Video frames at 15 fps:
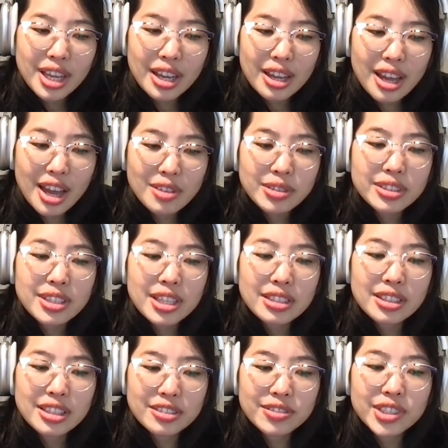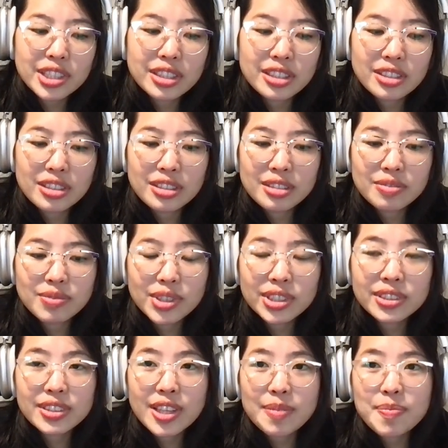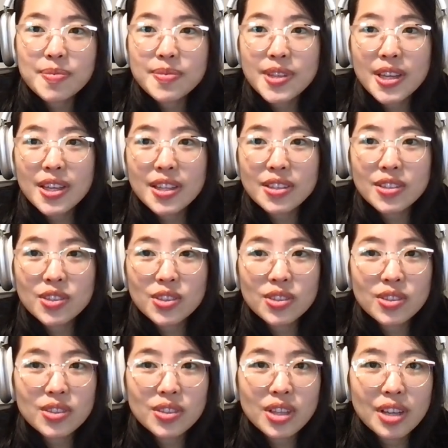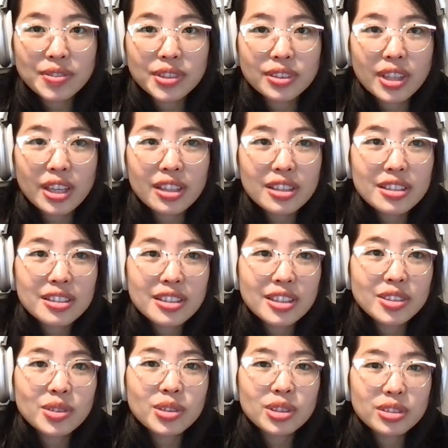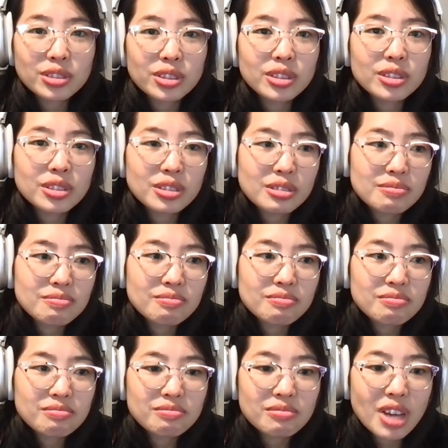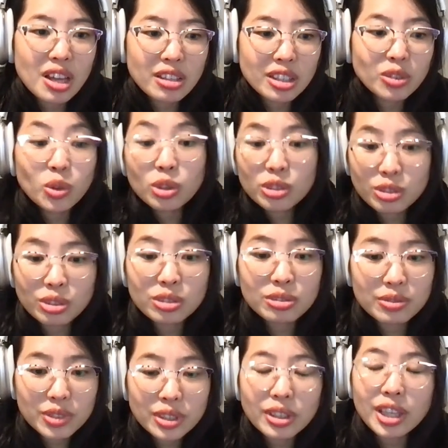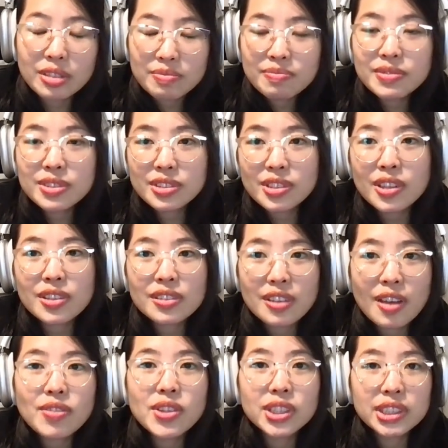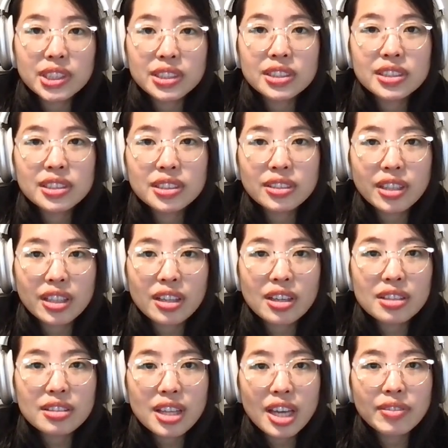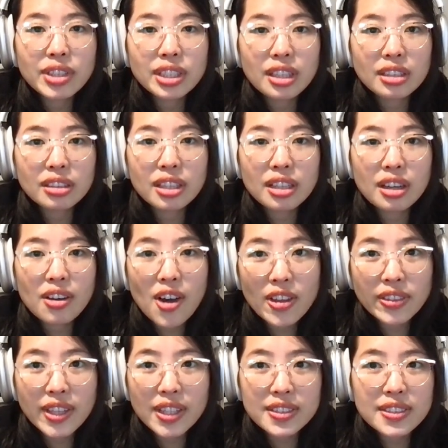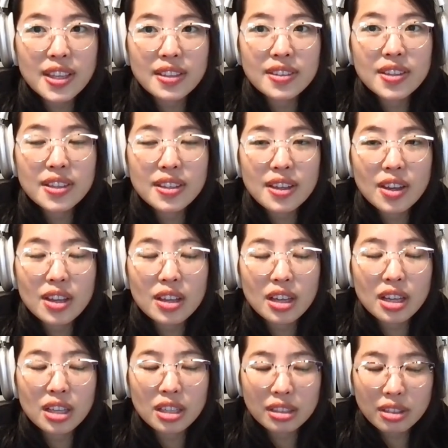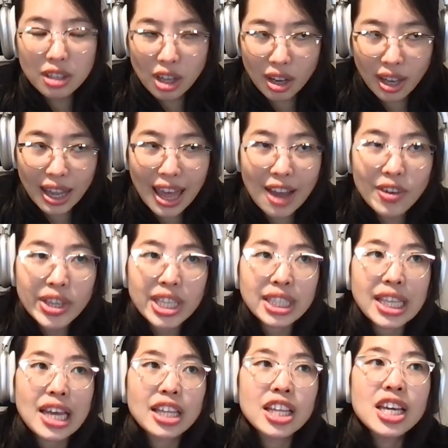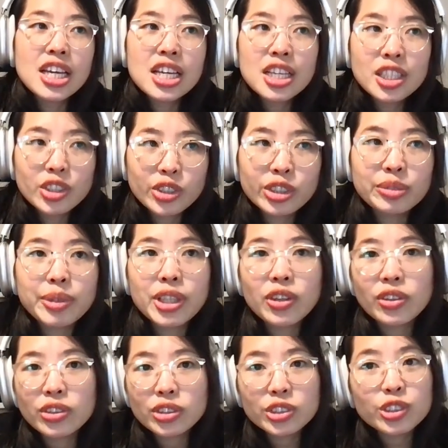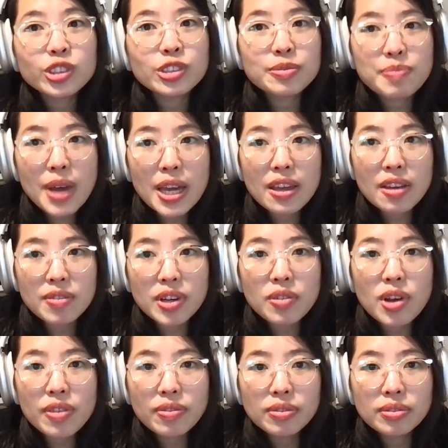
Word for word: I would say it's really the first step that you have to take in order to, uh, in order to yeah, start leveraging the data, having that data context and uh, allowing that to be understood by everyone.